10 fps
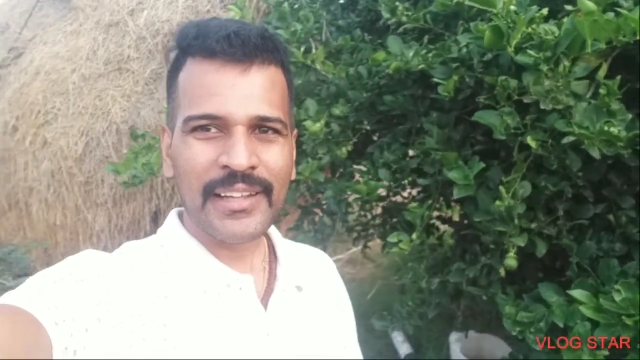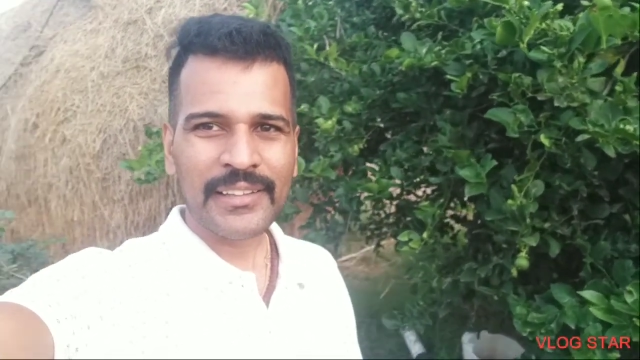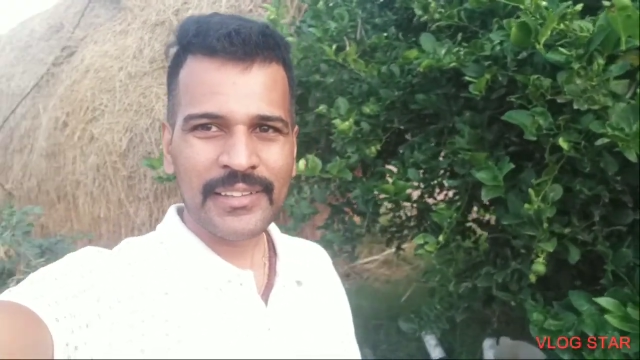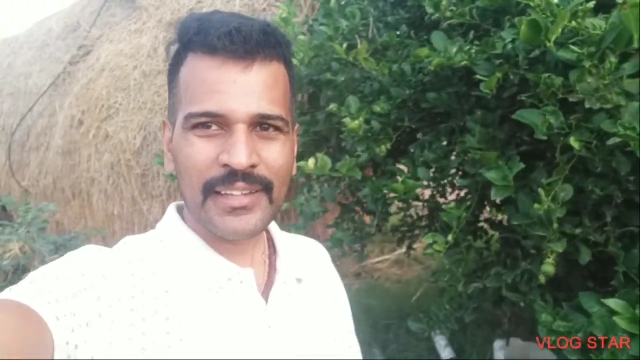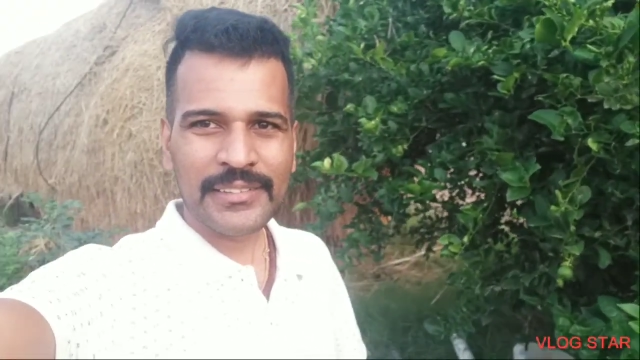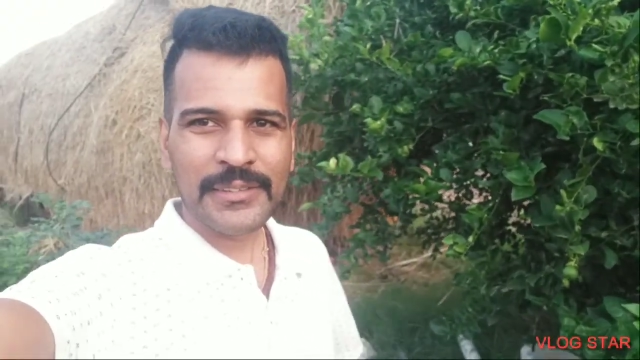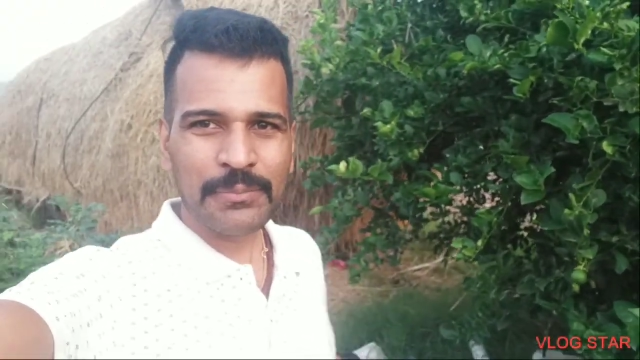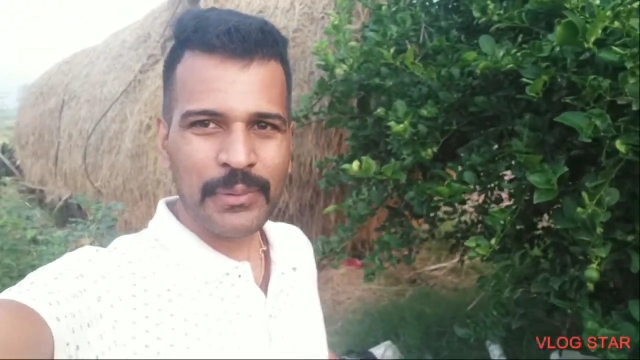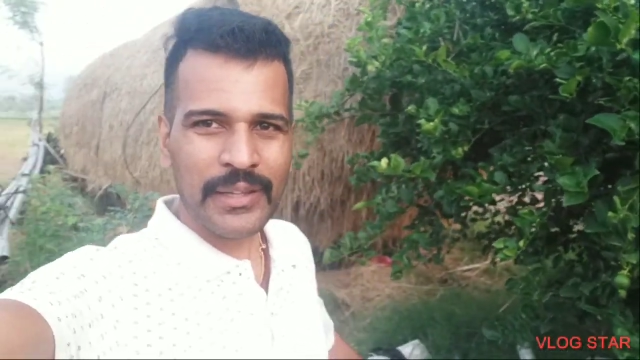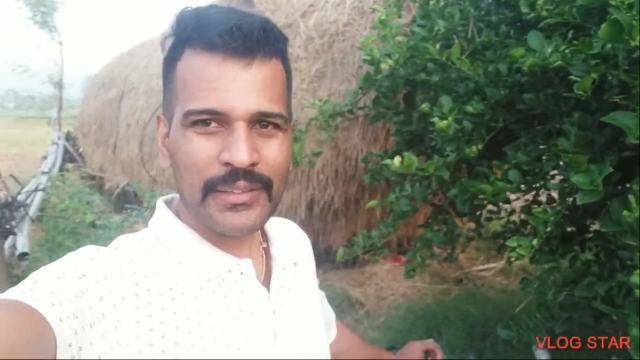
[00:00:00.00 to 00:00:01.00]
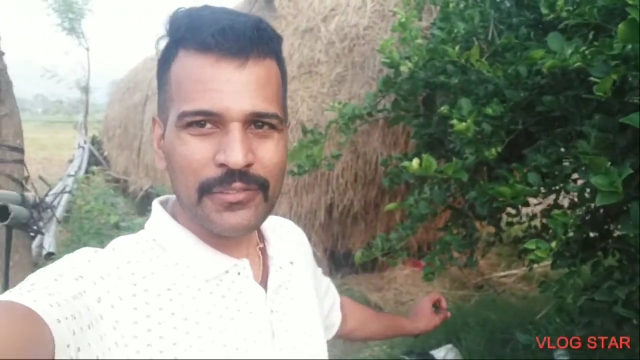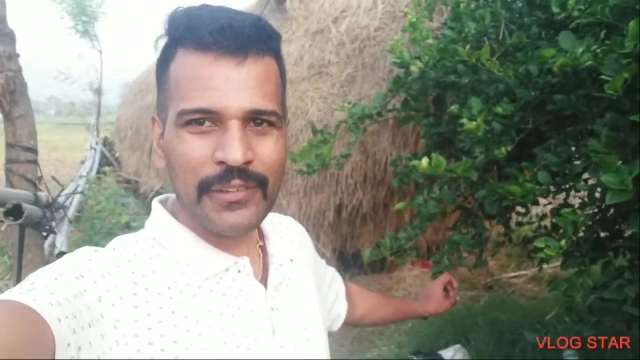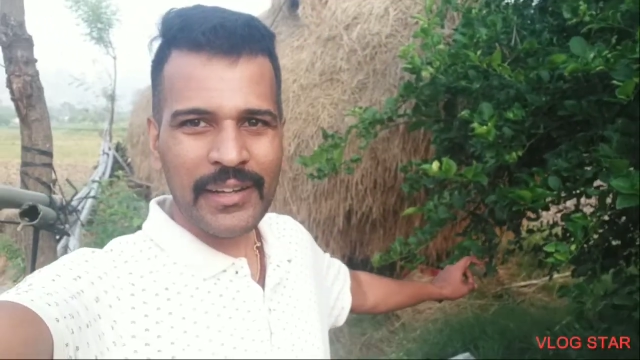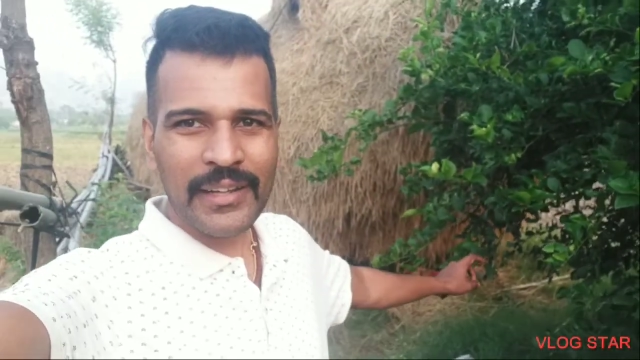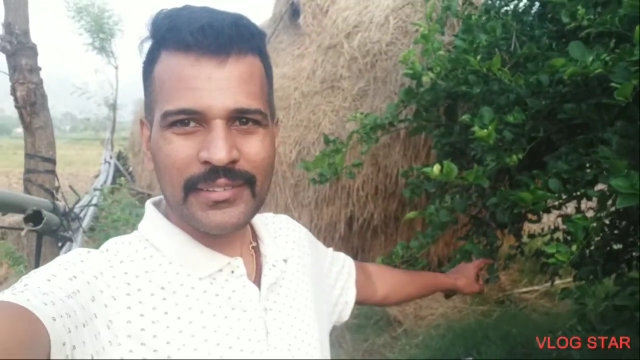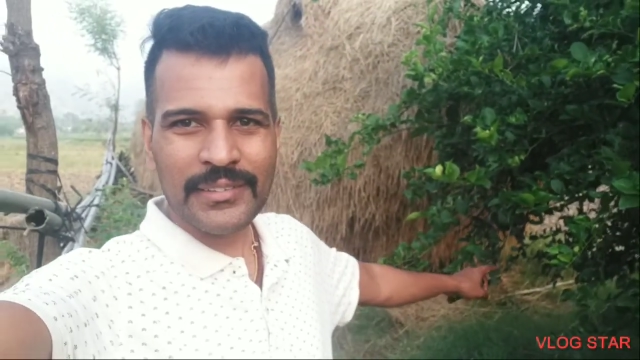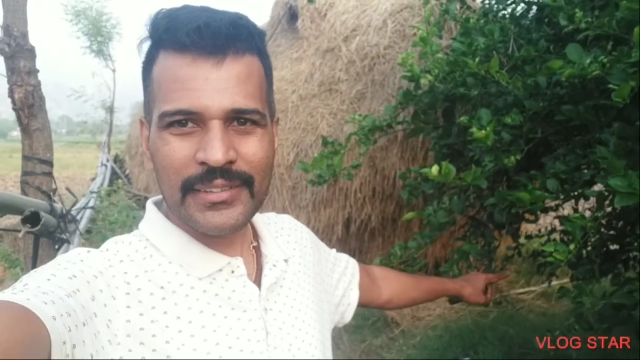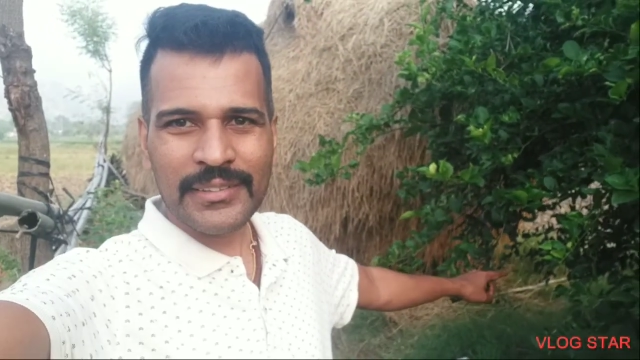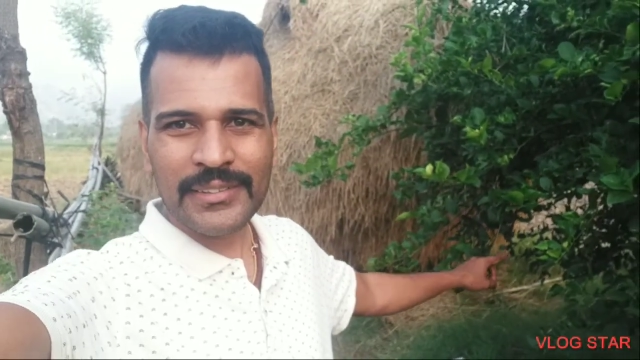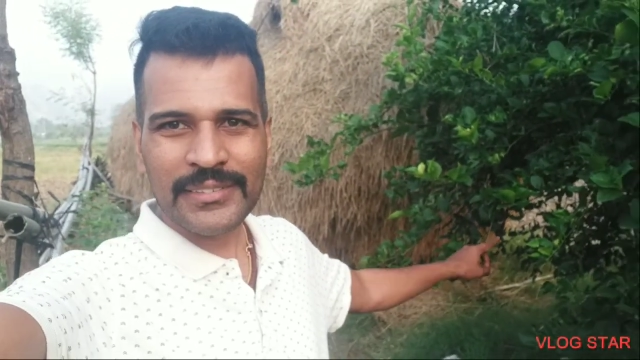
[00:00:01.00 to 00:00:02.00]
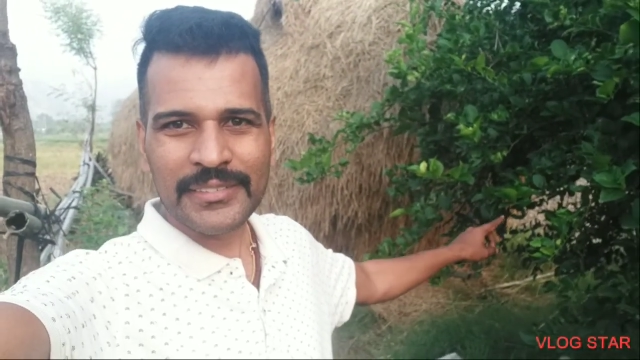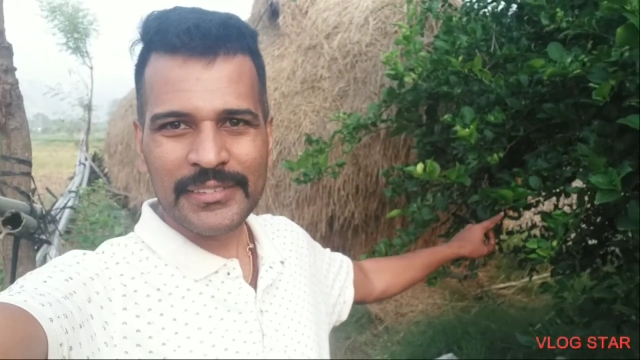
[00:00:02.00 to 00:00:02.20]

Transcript: And that is a place where I sit.